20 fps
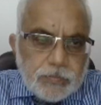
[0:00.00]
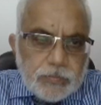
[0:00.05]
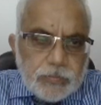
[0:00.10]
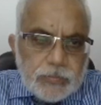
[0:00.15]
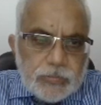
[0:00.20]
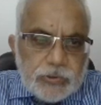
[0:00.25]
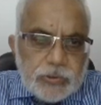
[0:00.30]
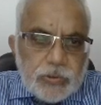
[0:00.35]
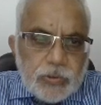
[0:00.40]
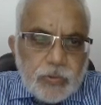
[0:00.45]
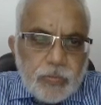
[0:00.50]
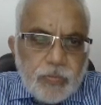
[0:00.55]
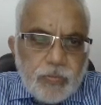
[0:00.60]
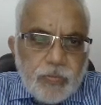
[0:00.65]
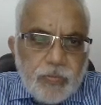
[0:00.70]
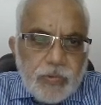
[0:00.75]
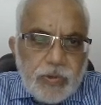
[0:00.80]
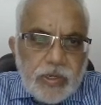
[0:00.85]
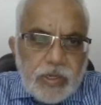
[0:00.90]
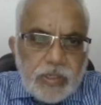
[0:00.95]
So
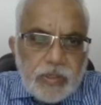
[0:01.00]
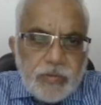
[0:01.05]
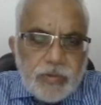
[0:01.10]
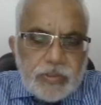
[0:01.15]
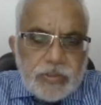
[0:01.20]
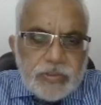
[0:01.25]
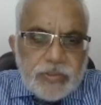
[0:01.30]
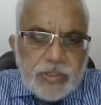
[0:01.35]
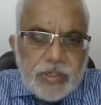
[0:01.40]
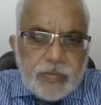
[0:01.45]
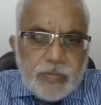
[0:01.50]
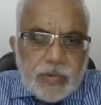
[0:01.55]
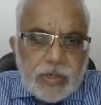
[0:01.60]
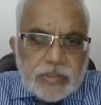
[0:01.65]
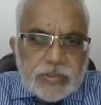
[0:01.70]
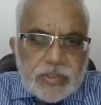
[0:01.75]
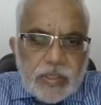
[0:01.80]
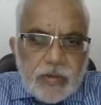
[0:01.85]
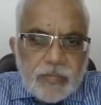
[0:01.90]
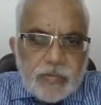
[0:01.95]
in other words,
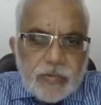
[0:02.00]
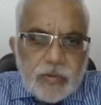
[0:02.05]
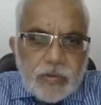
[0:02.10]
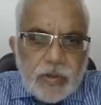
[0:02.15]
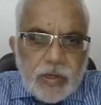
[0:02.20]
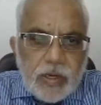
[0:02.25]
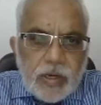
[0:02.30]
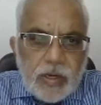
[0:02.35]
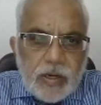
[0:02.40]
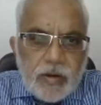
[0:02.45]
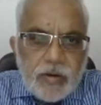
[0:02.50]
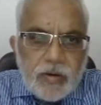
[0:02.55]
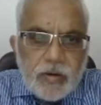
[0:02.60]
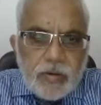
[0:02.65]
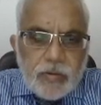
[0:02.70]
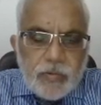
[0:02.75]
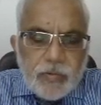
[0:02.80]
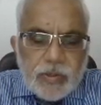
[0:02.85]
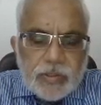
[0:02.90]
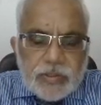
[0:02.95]
trademarks
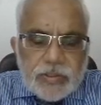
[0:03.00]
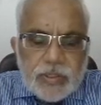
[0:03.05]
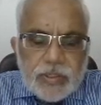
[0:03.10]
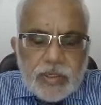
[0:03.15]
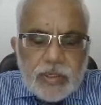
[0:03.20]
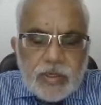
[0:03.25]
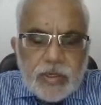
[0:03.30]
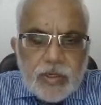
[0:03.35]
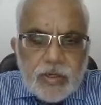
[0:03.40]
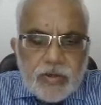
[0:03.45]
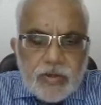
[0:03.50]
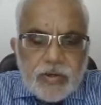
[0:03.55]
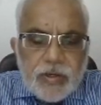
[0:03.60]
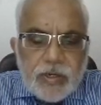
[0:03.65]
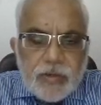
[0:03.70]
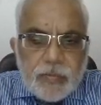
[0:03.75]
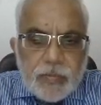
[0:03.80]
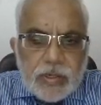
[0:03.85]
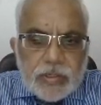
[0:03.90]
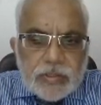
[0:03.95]
you can say
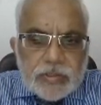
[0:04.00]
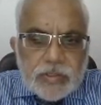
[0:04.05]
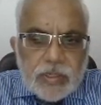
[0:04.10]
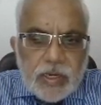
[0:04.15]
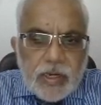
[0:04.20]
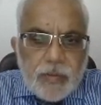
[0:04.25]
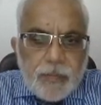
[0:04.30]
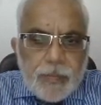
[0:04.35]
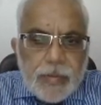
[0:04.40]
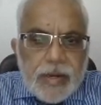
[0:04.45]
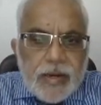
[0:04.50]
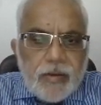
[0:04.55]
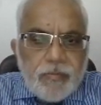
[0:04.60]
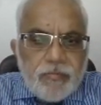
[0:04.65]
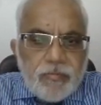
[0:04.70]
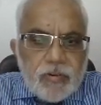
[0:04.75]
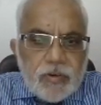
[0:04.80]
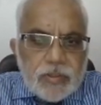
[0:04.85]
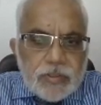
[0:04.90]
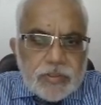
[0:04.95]
trademarks are made up
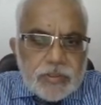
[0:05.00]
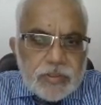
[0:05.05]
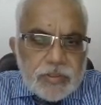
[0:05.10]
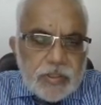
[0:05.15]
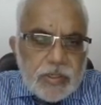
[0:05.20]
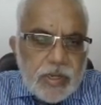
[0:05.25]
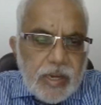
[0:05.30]
words,